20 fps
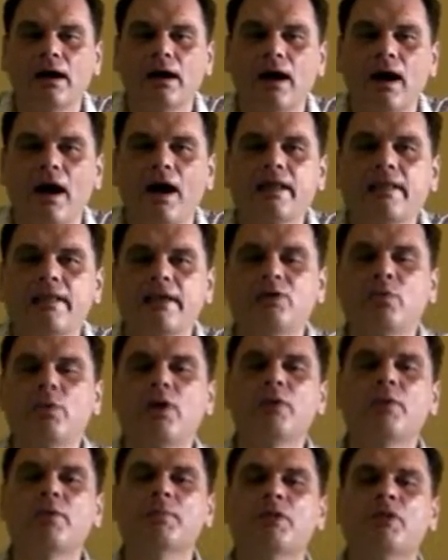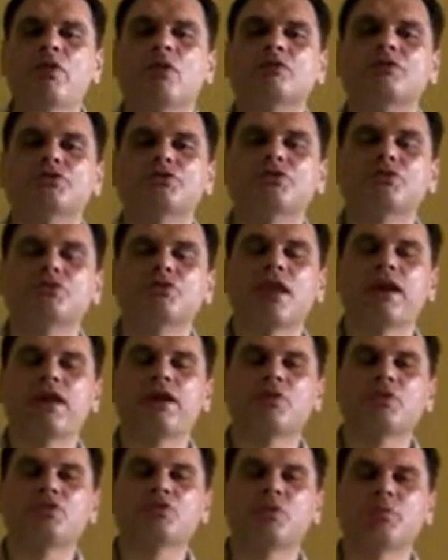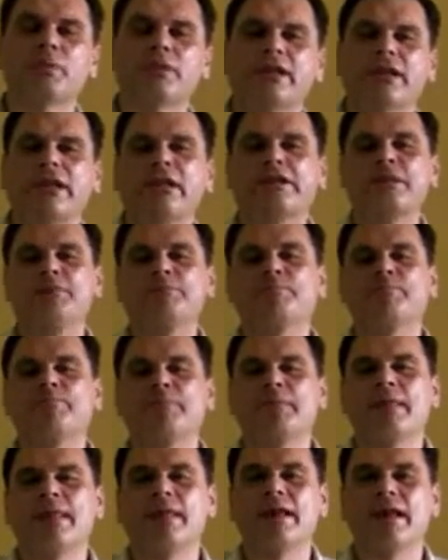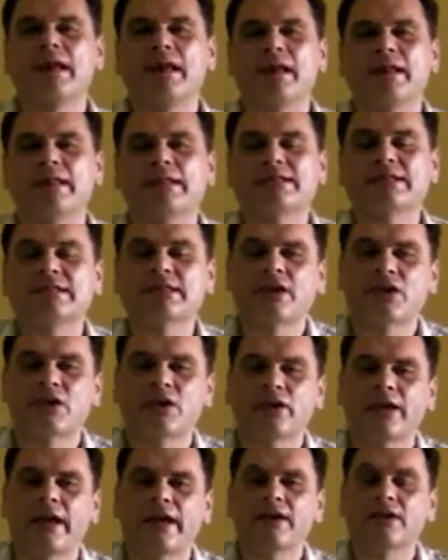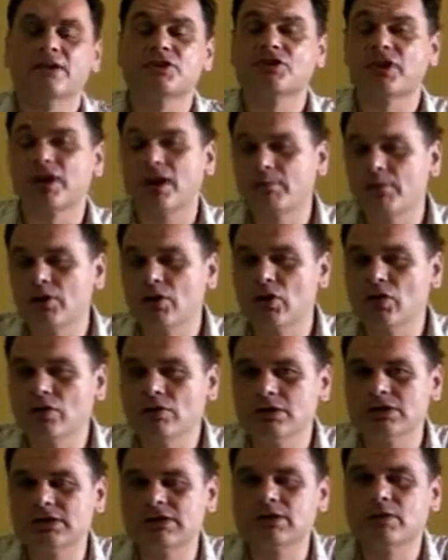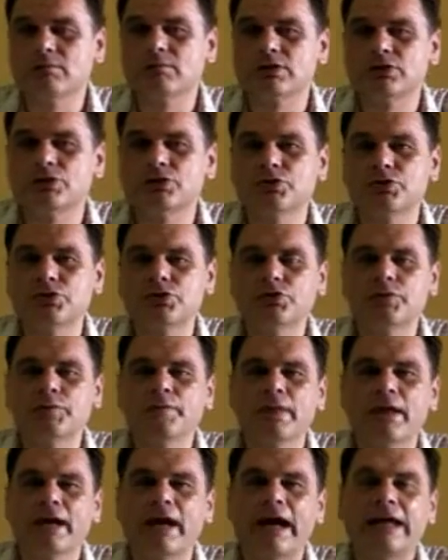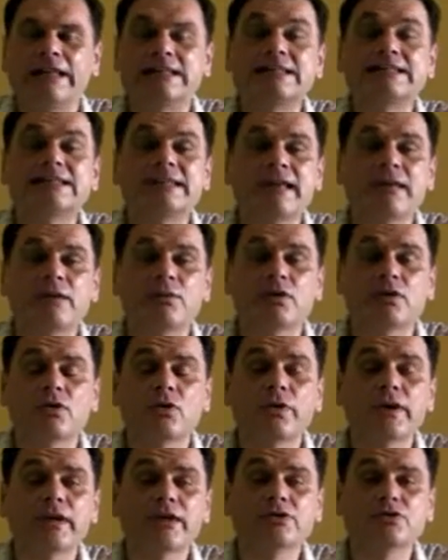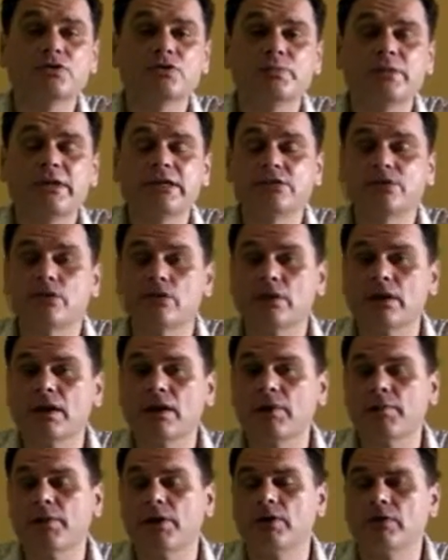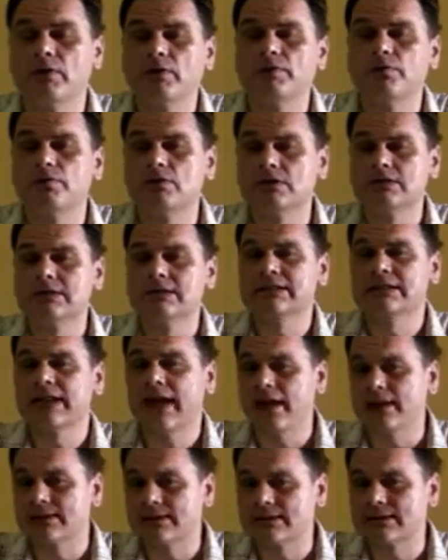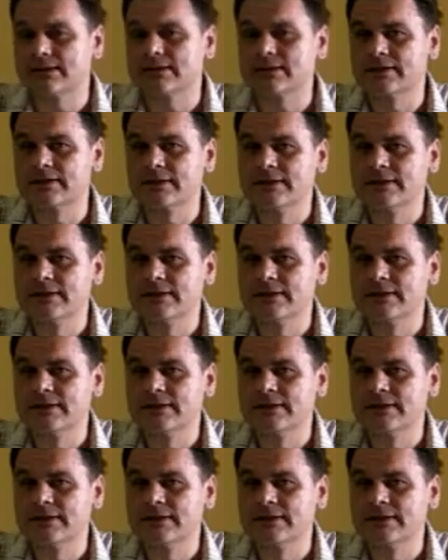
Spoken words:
Hi there, welcome along to Language Open Learning. This is our English grammar course, number 2, and today we're going to be talking about the future tense.